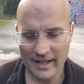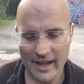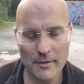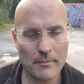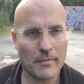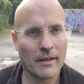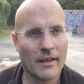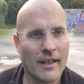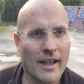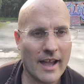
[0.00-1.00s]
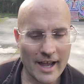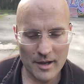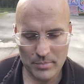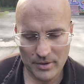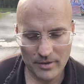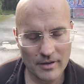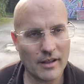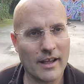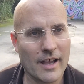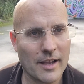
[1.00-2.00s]
come up,
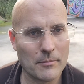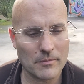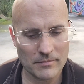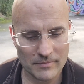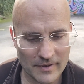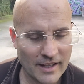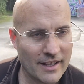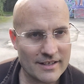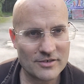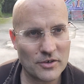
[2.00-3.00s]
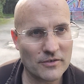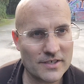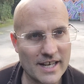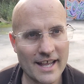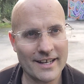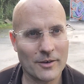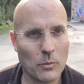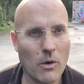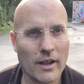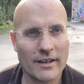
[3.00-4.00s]
sort of starting
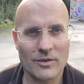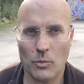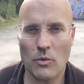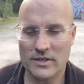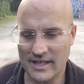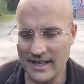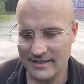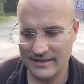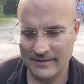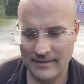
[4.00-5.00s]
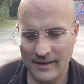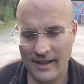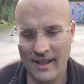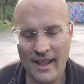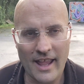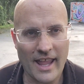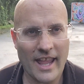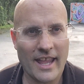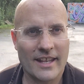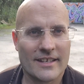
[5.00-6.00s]
walking towards us.
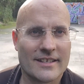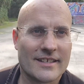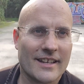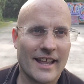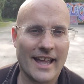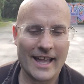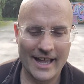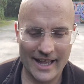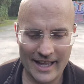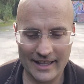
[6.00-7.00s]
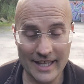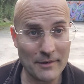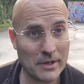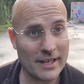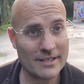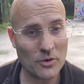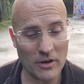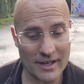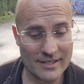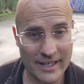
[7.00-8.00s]
And then when he
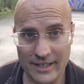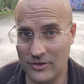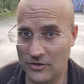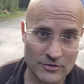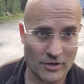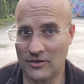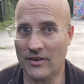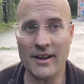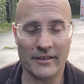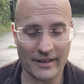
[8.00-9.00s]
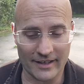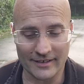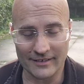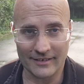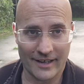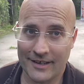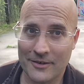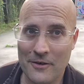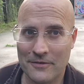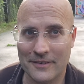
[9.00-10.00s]
saw us, he turned around and
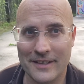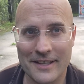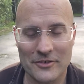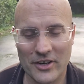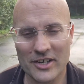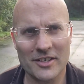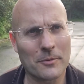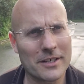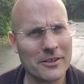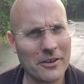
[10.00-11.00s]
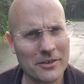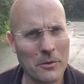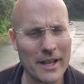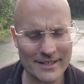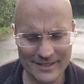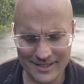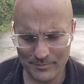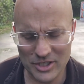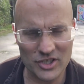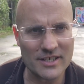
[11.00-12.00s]
headed off in the other direction, which looked quite
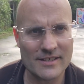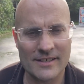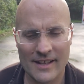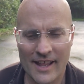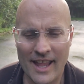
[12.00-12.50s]
suspicious.